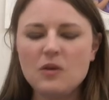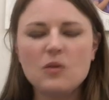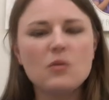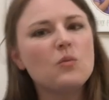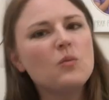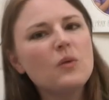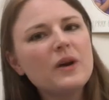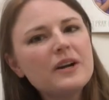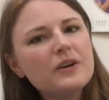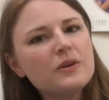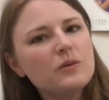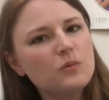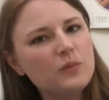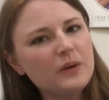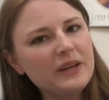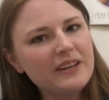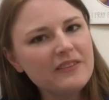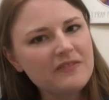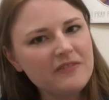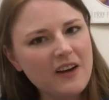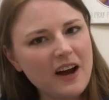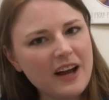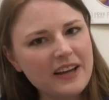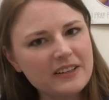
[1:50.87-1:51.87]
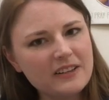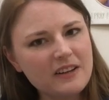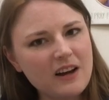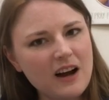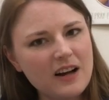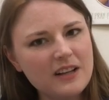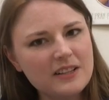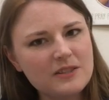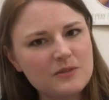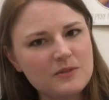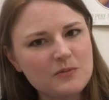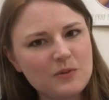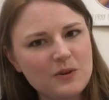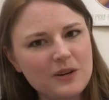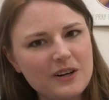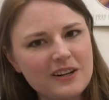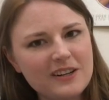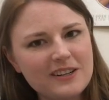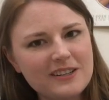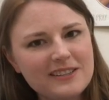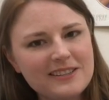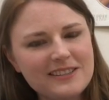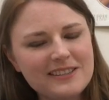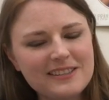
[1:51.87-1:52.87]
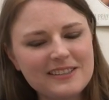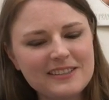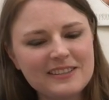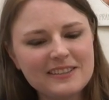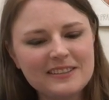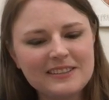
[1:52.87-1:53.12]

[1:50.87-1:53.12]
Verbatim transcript: Where do we find God's words?